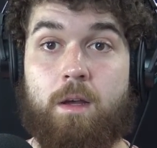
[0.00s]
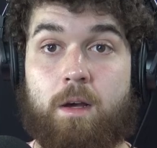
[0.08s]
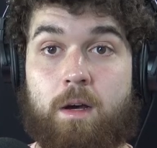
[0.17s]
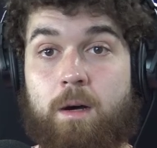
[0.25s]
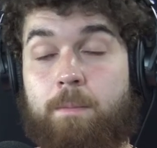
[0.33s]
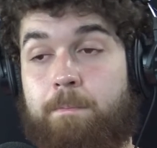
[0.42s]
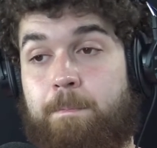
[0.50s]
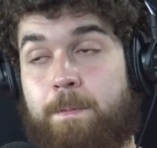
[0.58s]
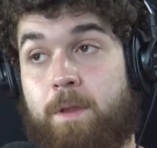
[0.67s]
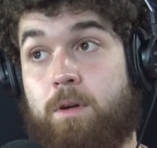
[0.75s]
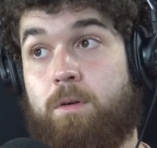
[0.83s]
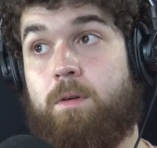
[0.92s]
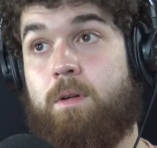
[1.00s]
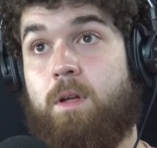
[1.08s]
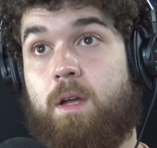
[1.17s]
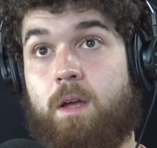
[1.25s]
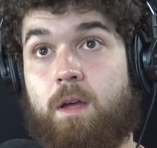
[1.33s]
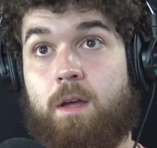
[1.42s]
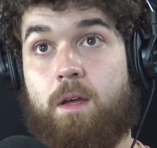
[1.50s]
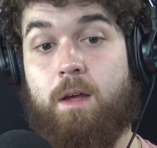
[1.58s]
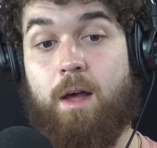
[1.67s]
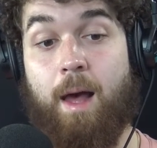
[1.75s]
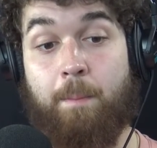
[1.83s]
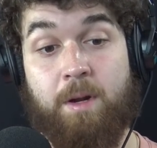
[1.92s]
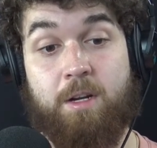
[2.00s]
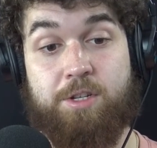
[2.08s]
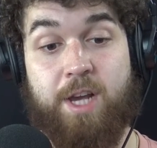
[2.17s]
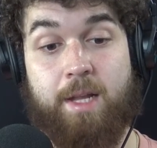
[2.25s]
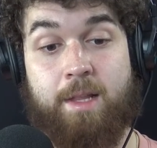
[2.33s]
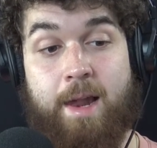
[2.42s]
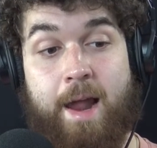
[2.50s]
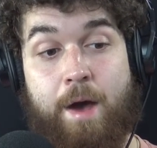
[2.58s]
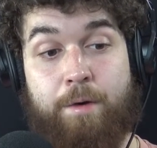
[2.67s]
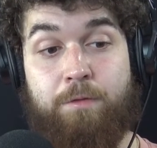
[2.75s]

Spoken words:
I'm going to check that out.